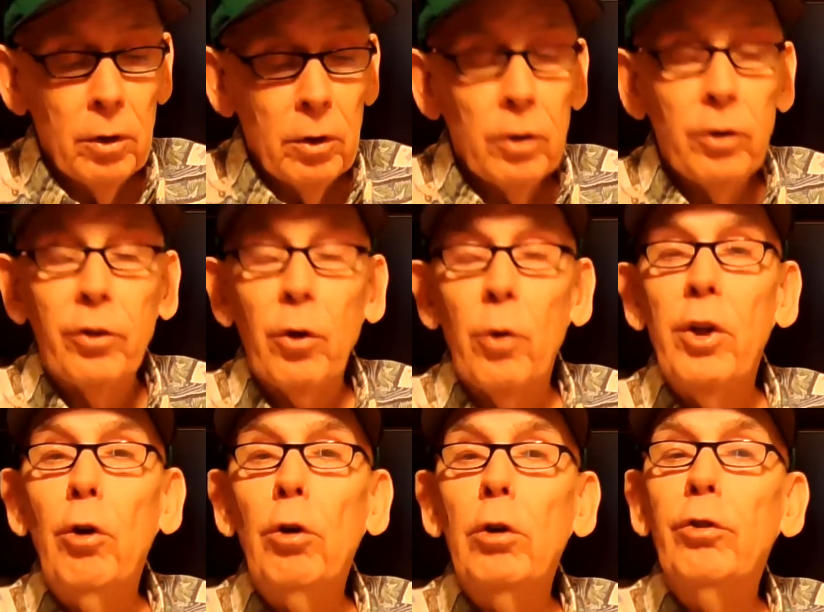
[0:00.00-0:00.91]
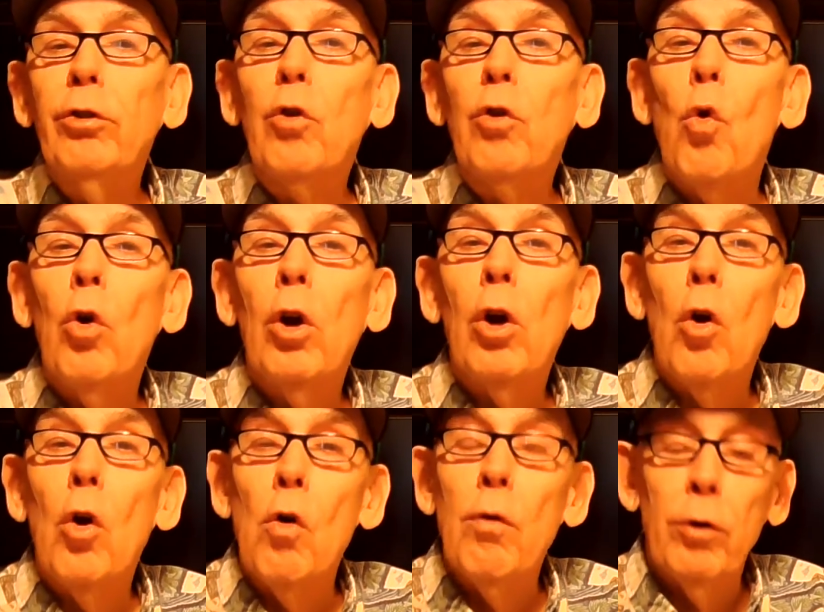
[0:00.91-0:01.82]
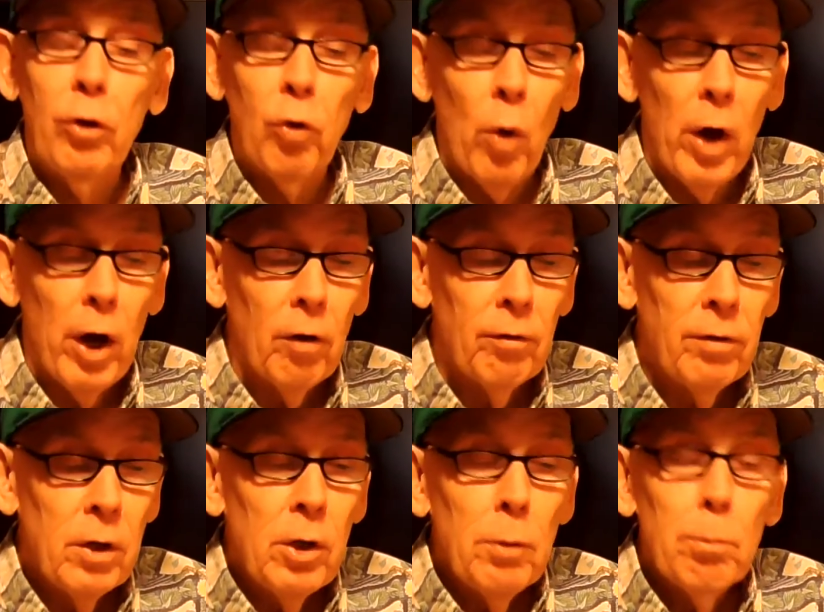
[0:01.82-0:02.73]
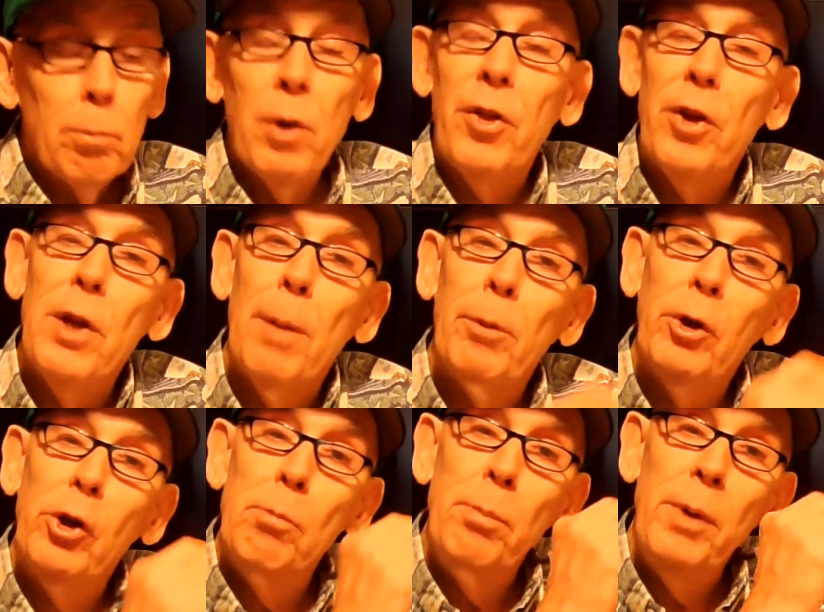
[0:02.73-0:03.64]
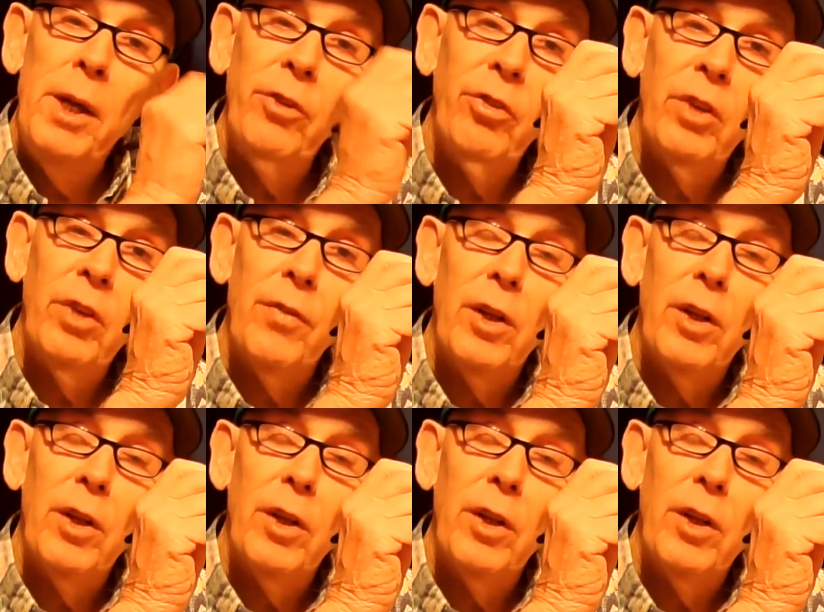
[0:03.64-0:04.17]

So your score over 12. Put the number you missed at the